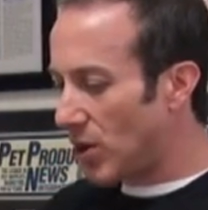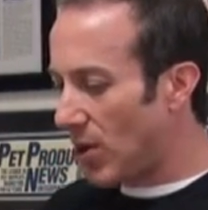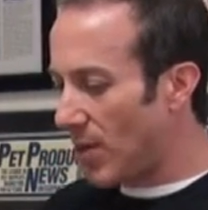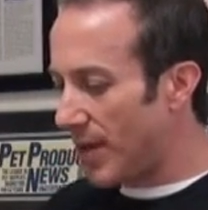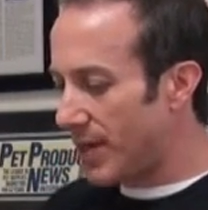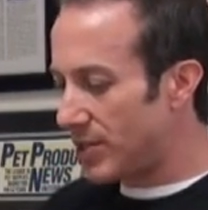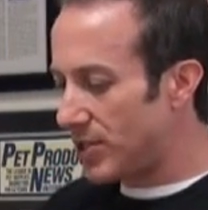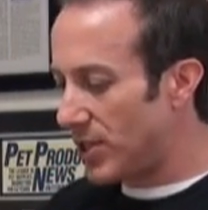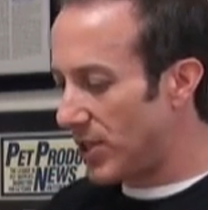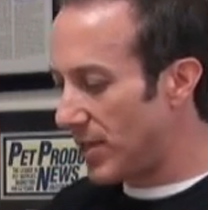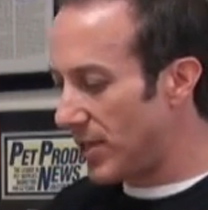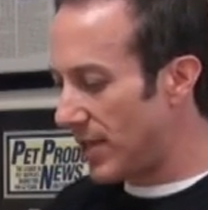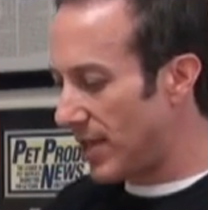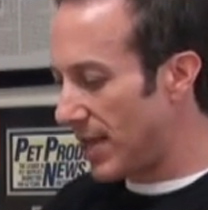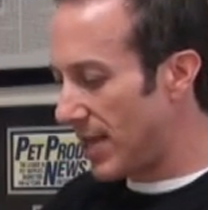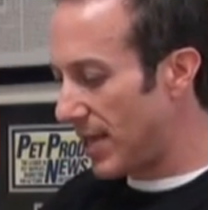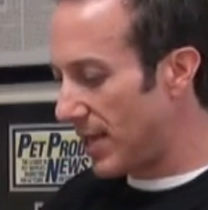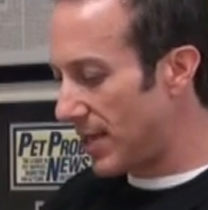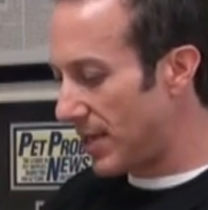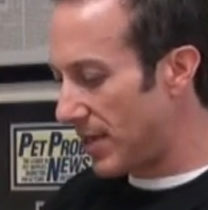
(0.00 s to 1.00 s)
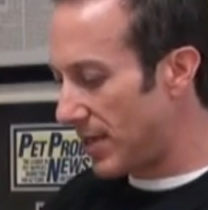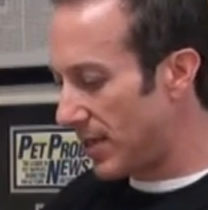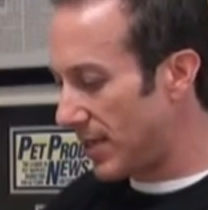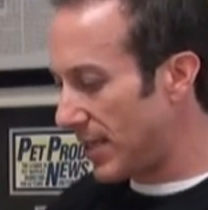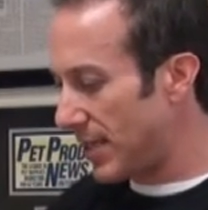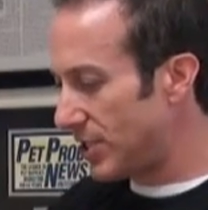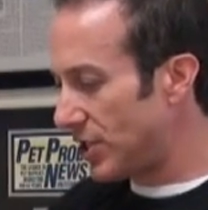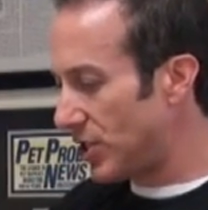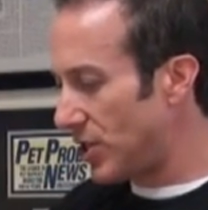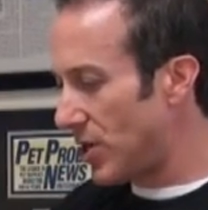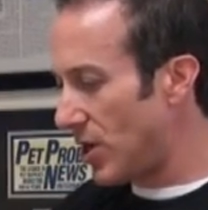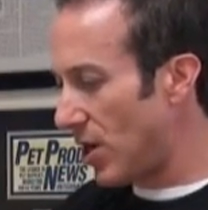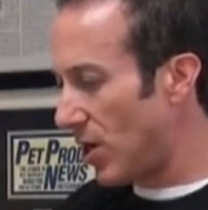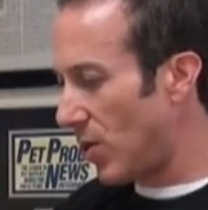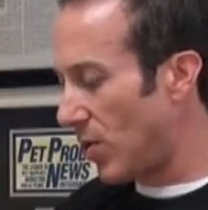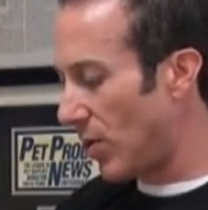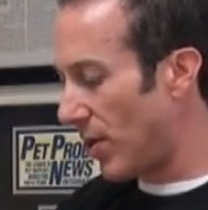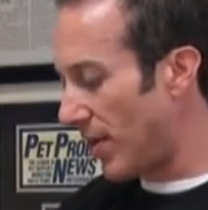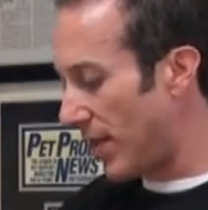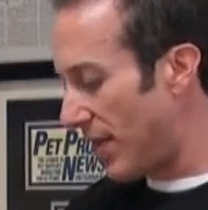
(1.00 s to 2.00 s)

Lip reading: going to let you know